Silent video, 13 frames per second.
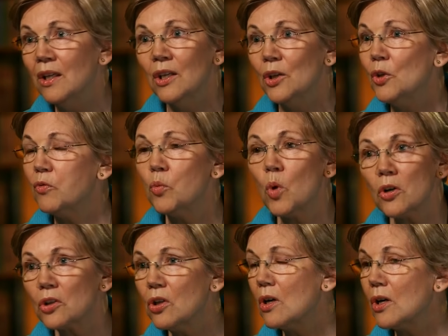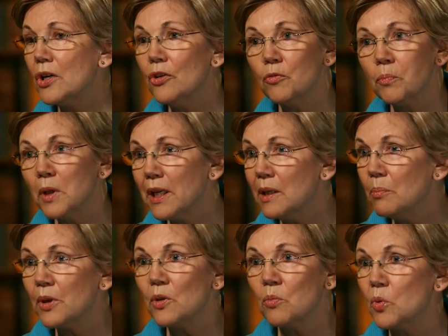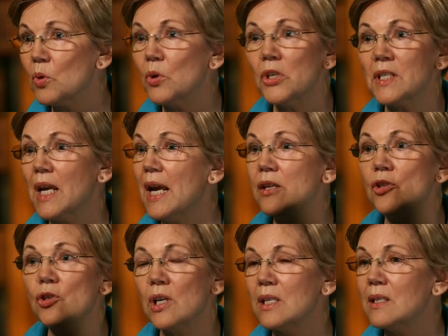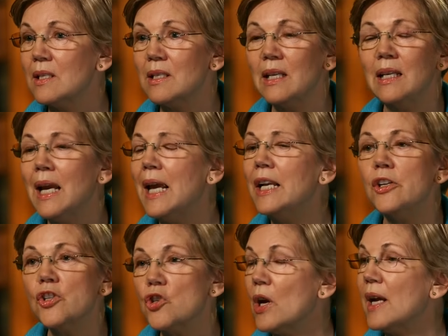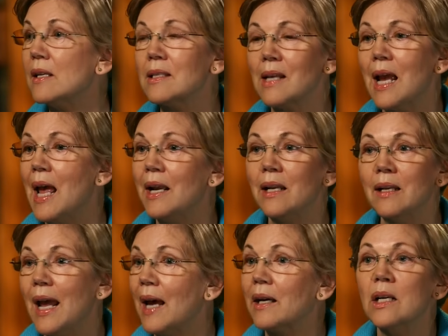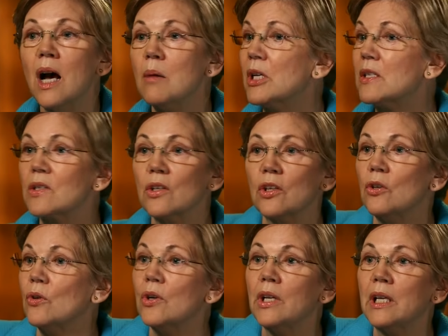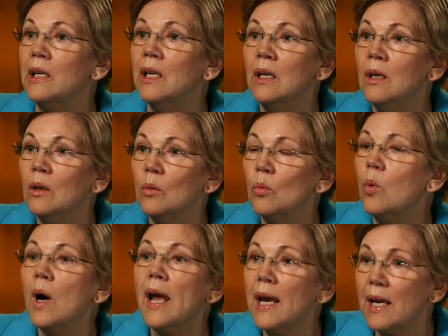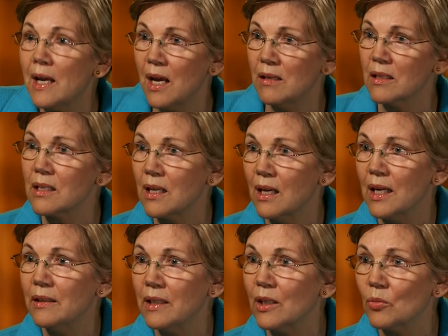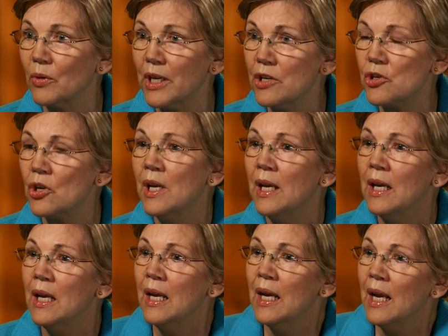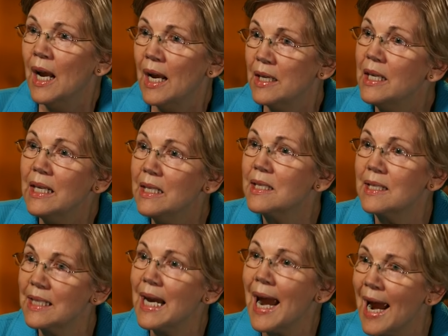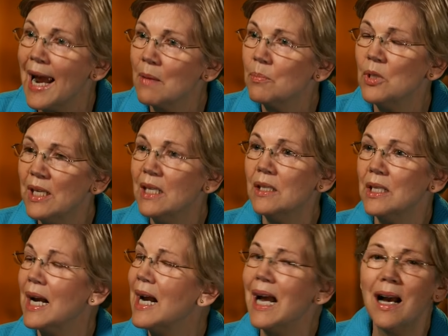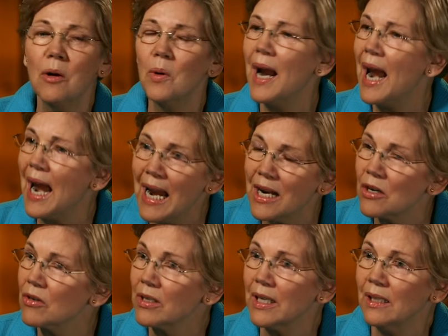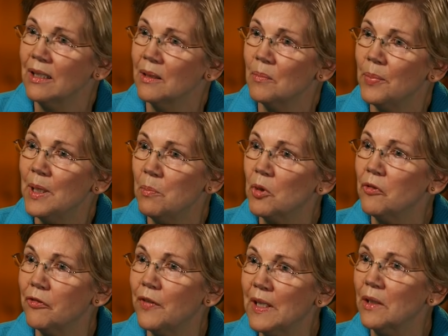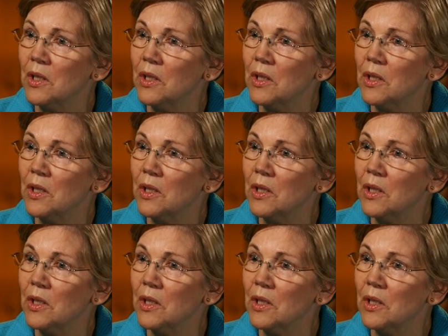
who've worked hard, who've played by the rules, and just see any chance at economic security way outside their reach. And he's tapped into how angry people feel